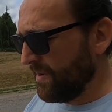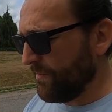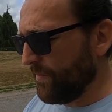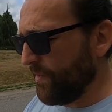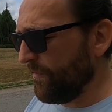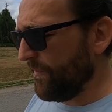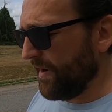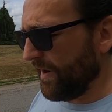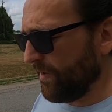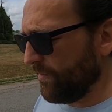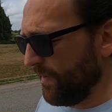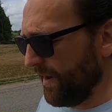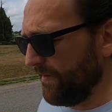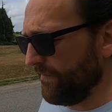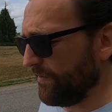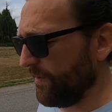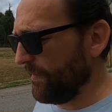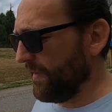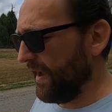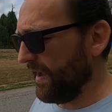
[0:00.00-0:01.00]
moving away
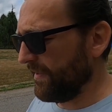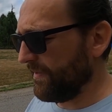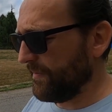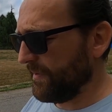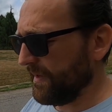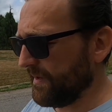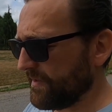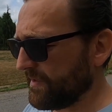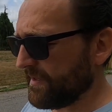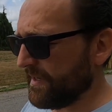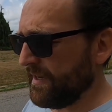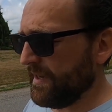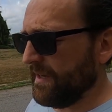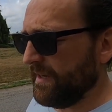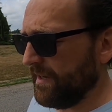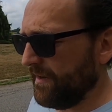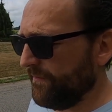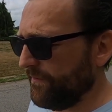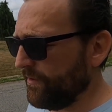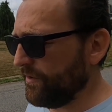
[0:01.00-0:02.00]
from that, because
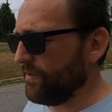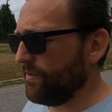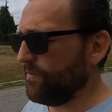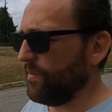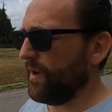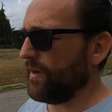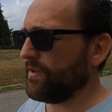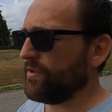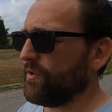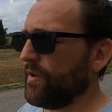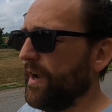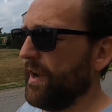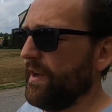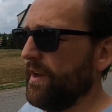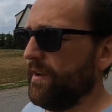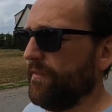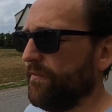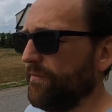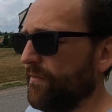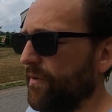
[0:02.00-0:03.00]
if you do want
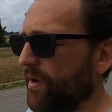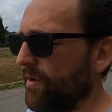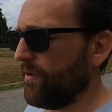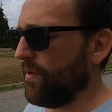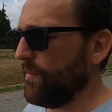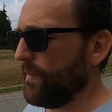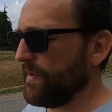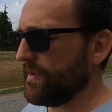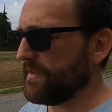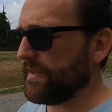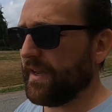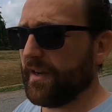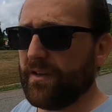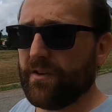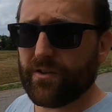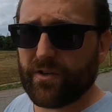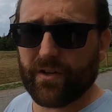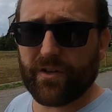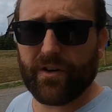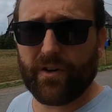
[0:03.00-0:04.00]
training on Openstack,
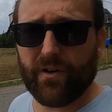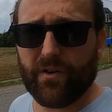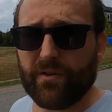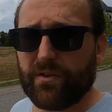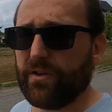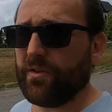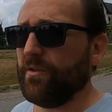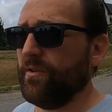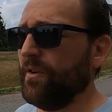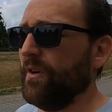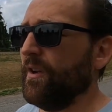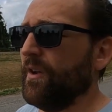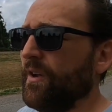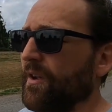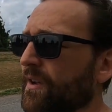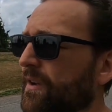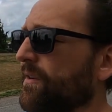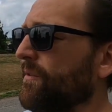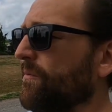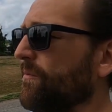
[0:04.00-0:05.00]
you're going to go to
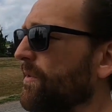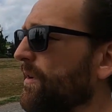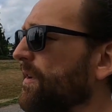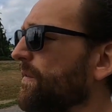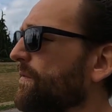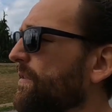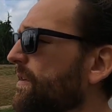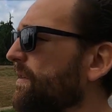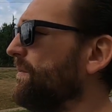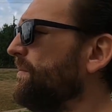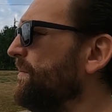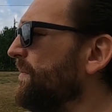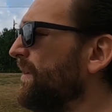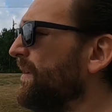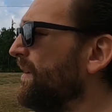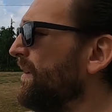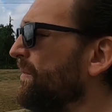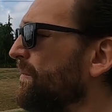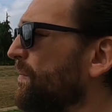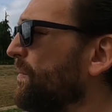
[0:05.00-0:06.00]
one of the
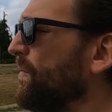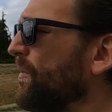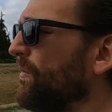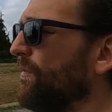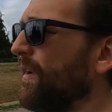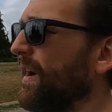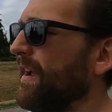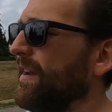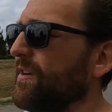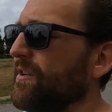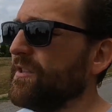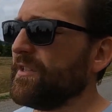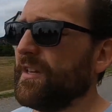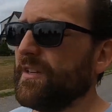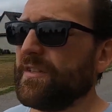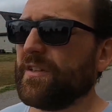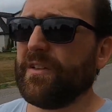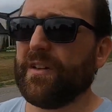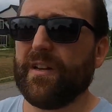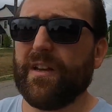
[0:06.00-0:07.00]
providers
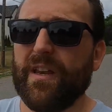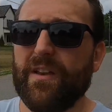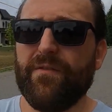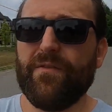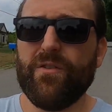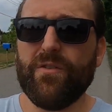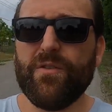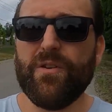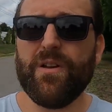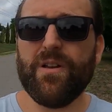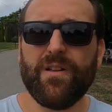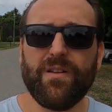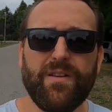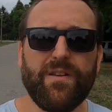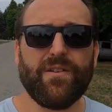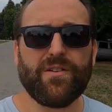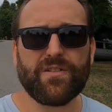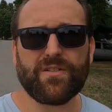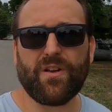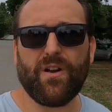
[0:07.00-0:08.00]
that's going to give you
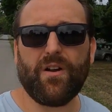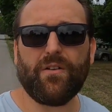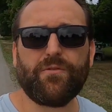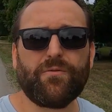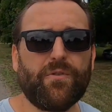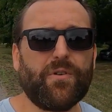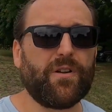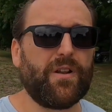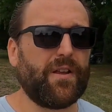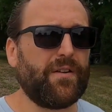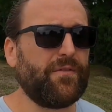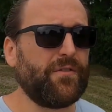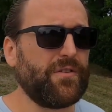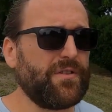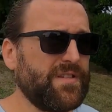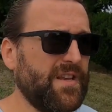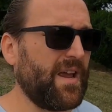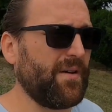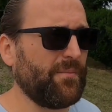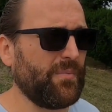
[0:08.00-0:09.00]
their software. Like, for
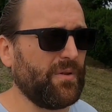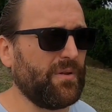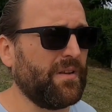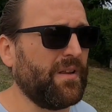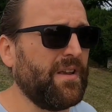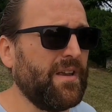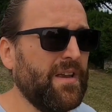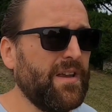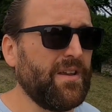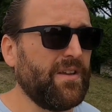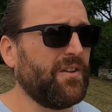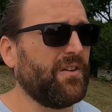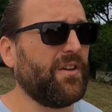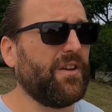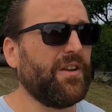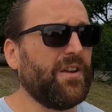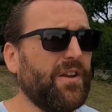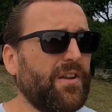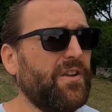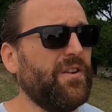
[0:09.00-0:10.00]
example, you're
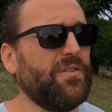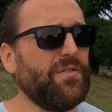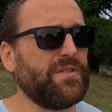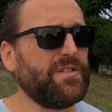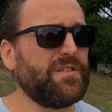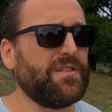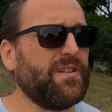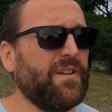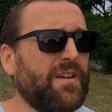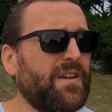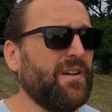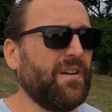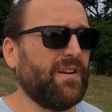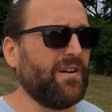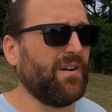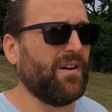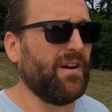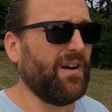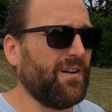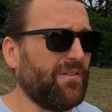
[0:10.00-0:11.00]
going to use
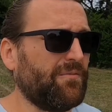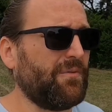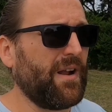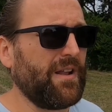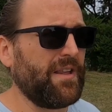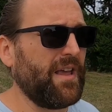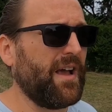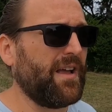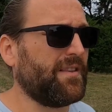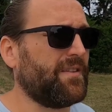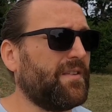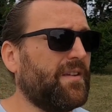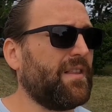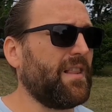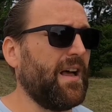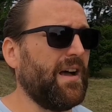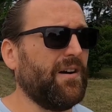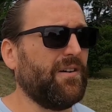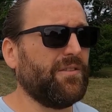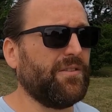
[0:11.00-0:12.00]
Red Hat's
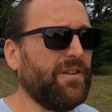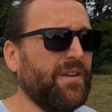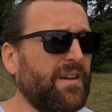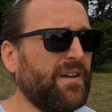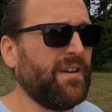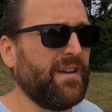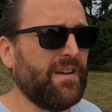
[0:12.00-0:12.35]
cloud,